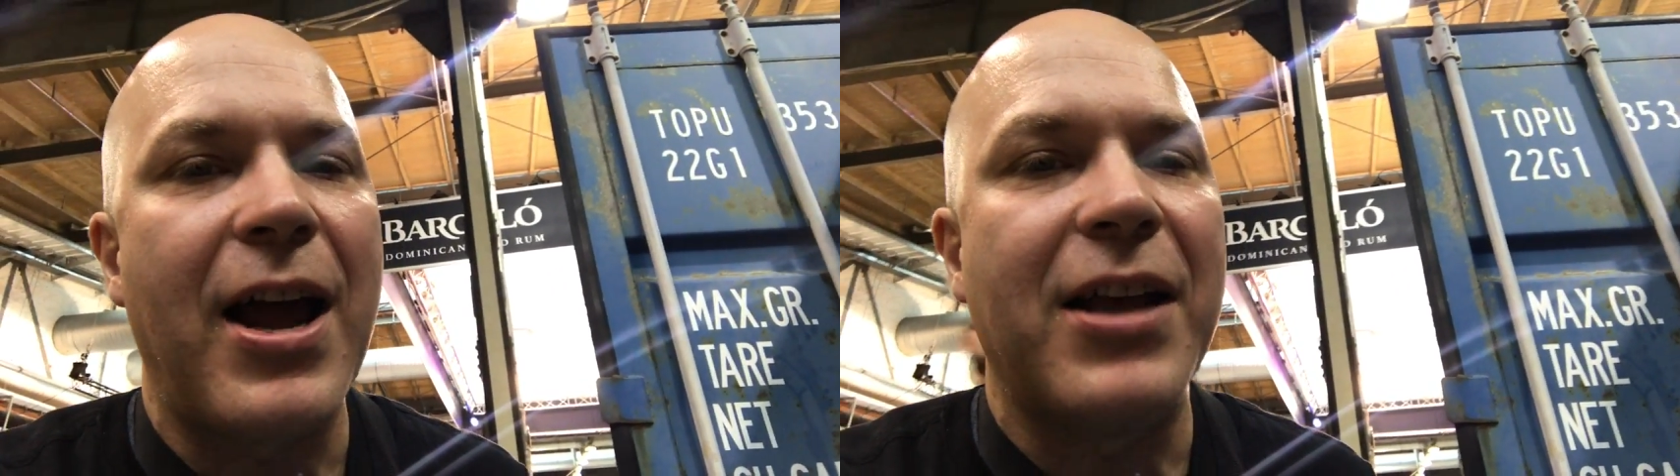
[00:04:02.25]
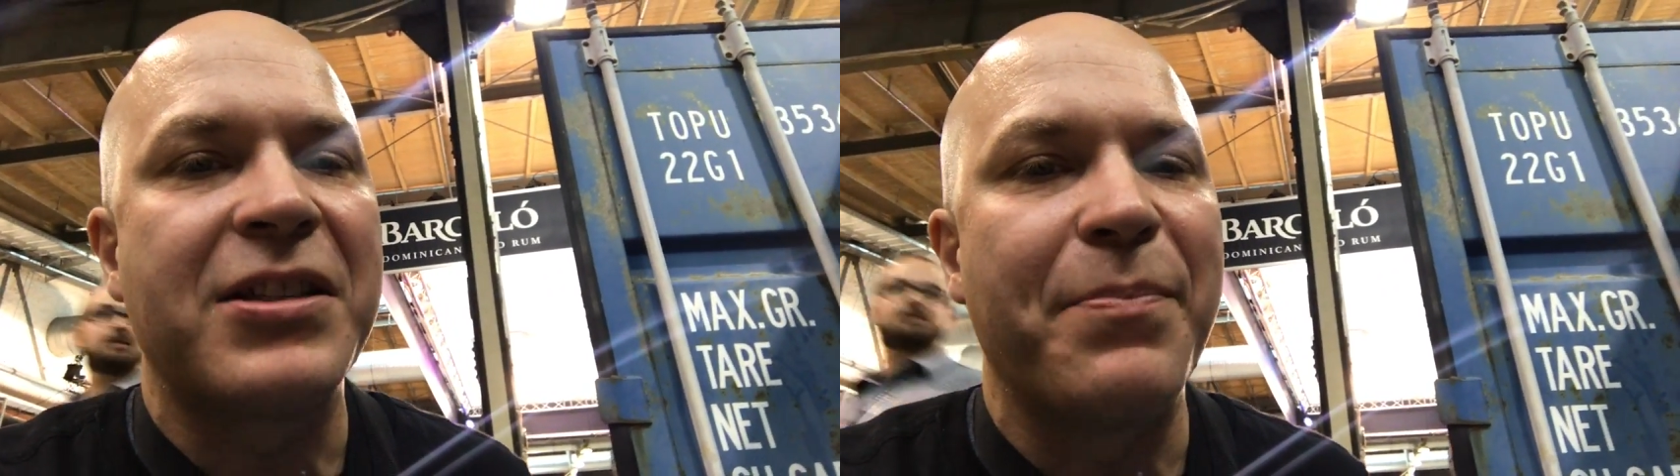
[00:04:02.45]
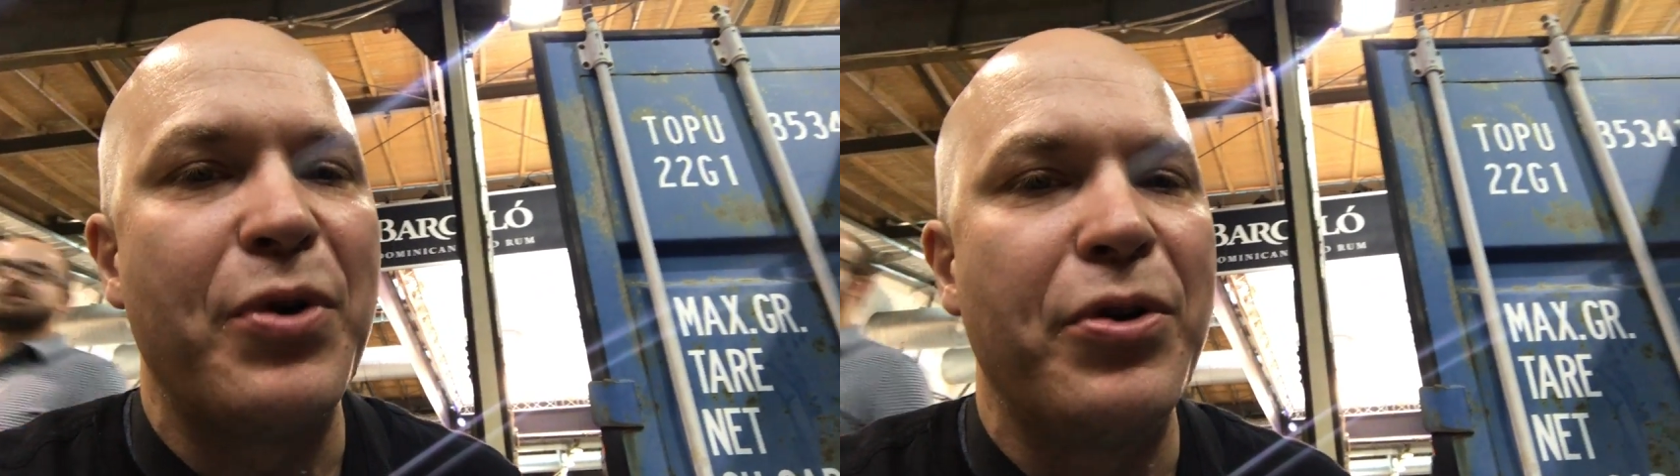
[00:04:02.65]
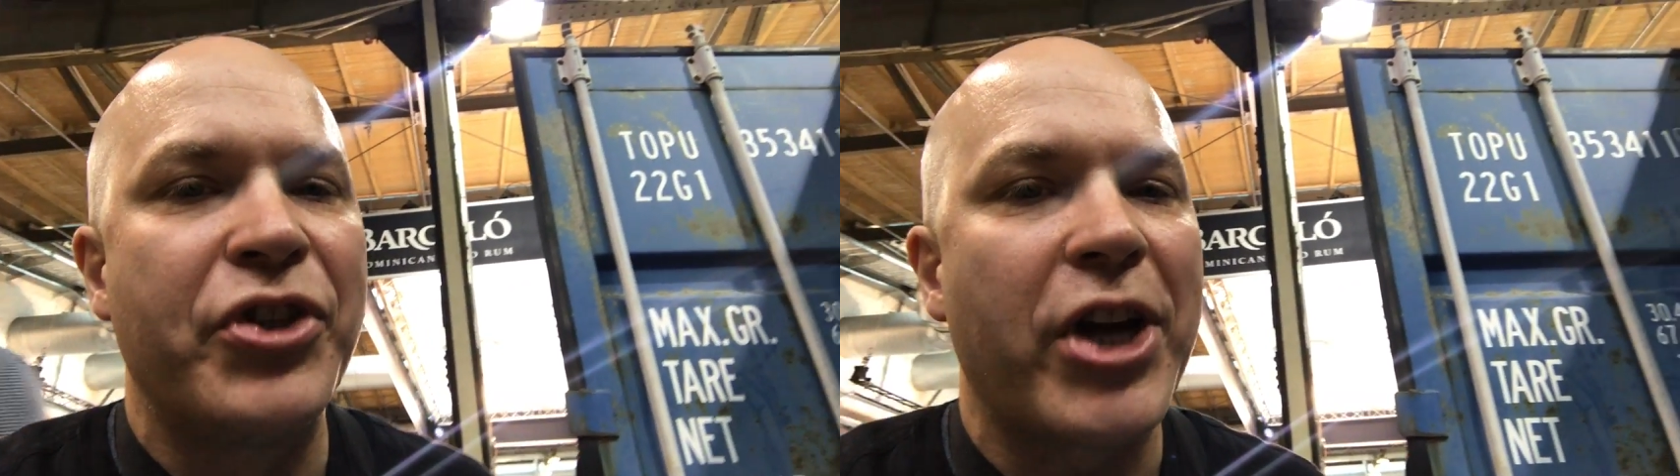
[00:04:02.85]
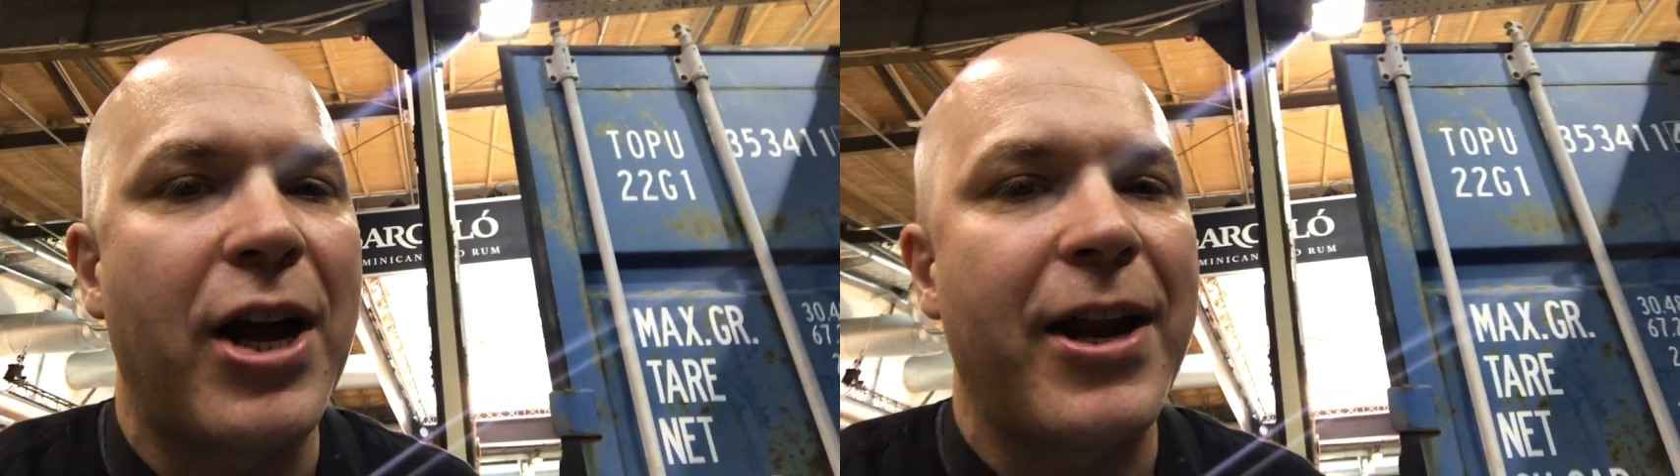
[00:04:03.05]
as a
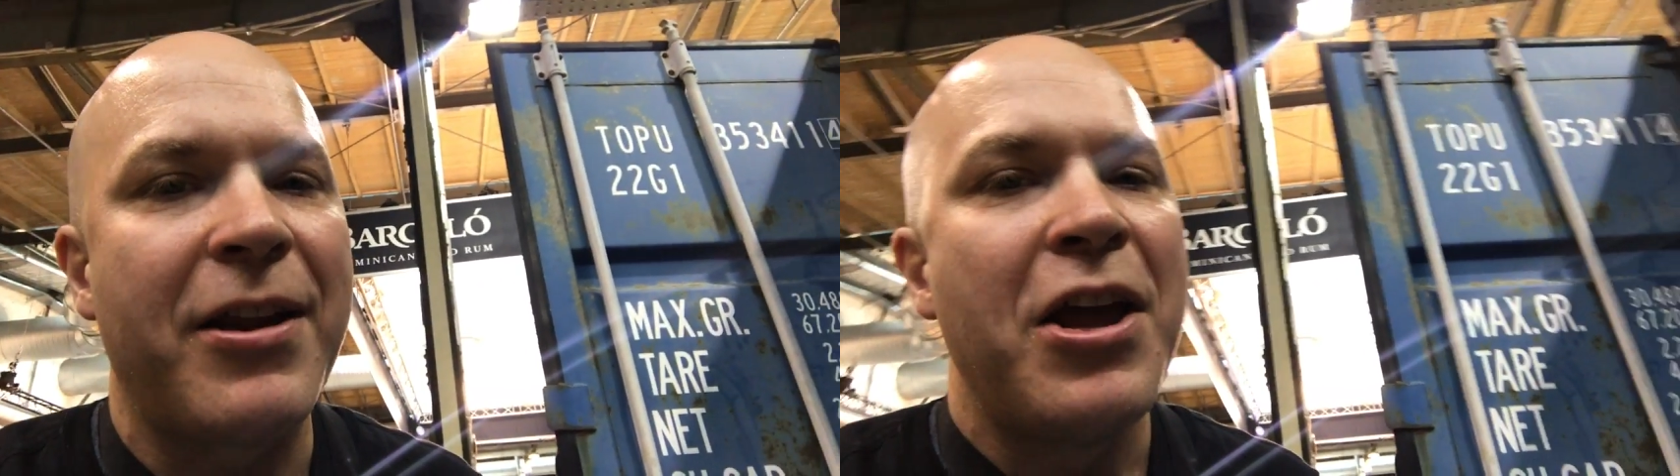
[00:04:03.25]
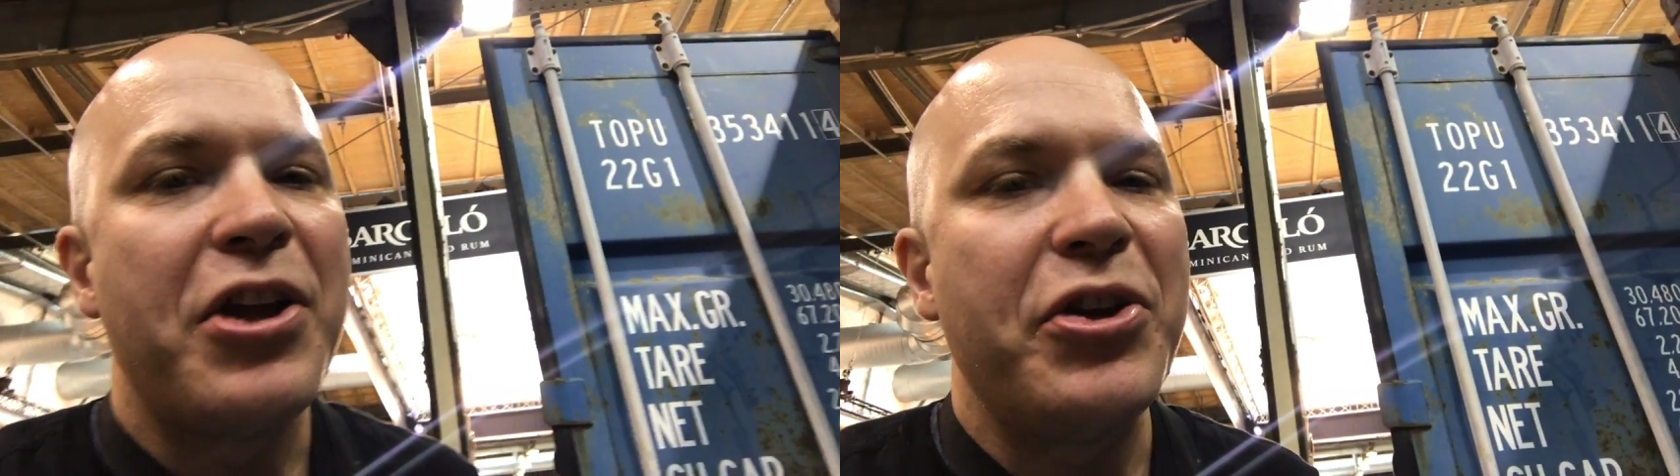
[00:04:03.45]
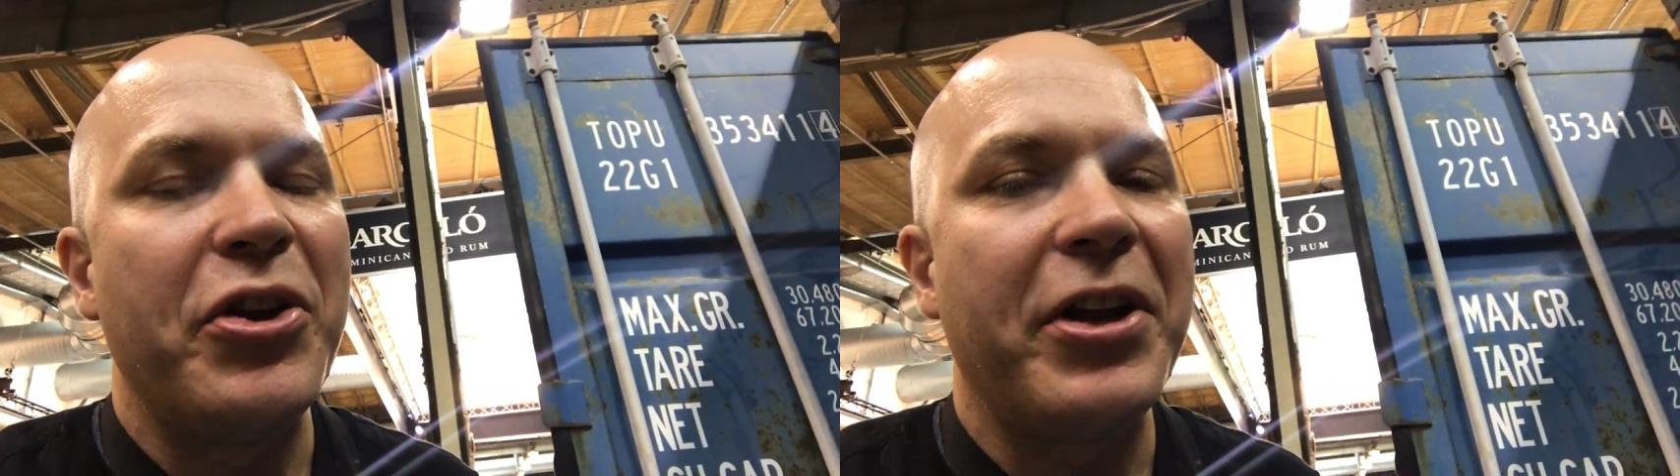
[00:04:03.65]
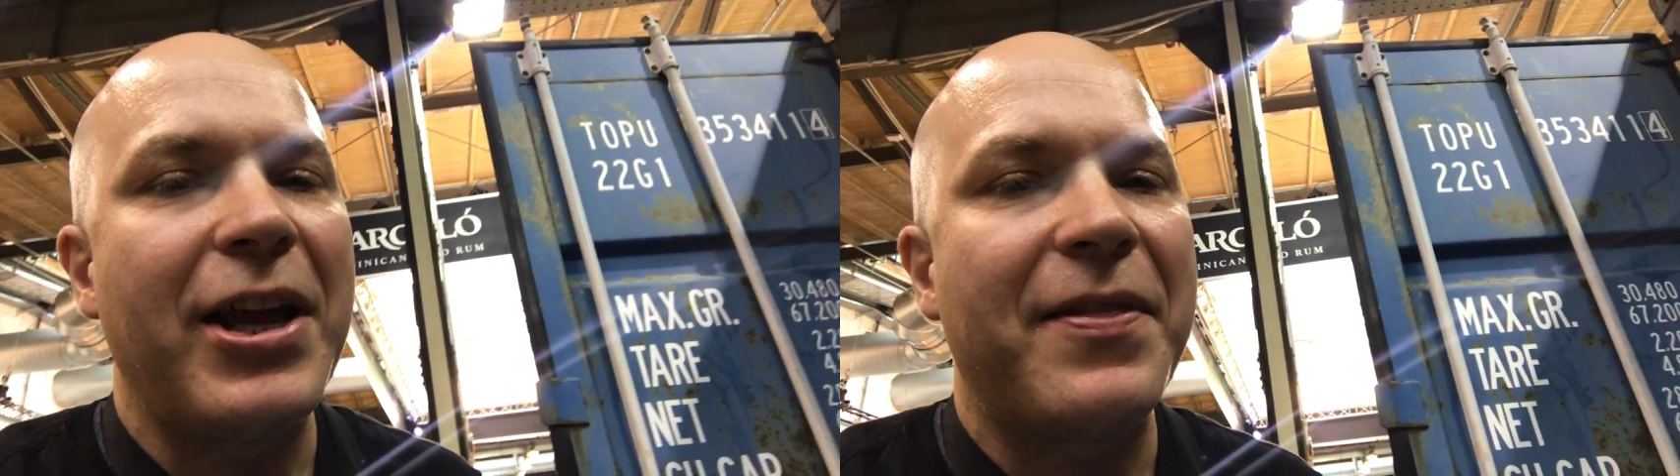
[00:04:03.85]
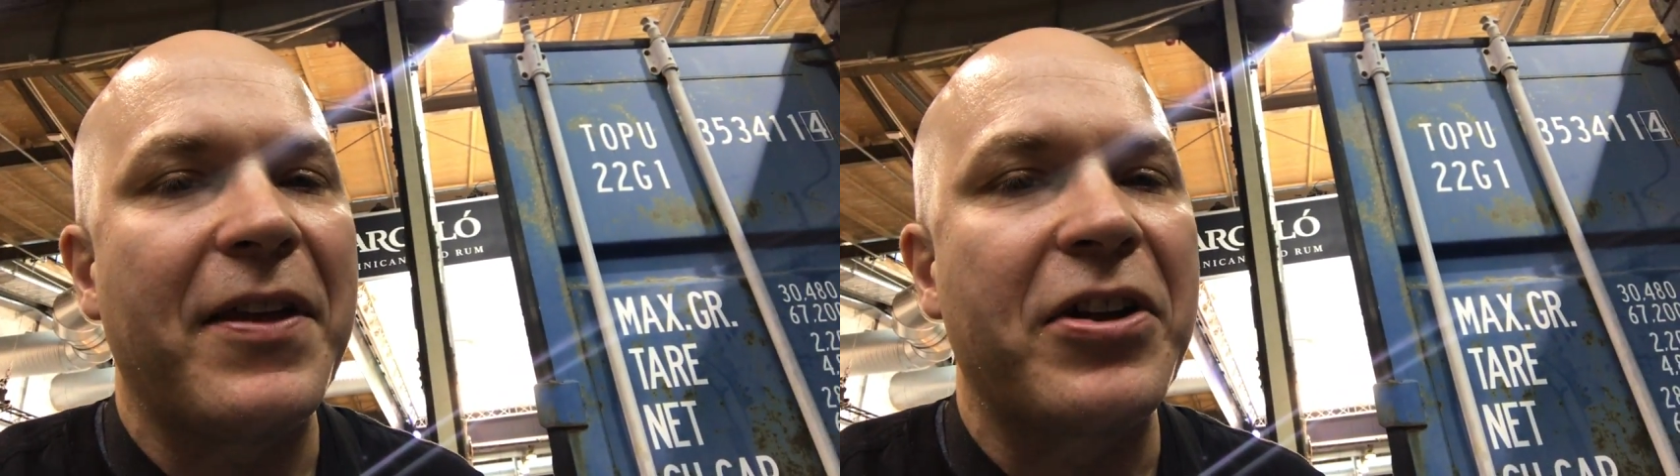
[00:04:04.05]
moonshine. You didn't get the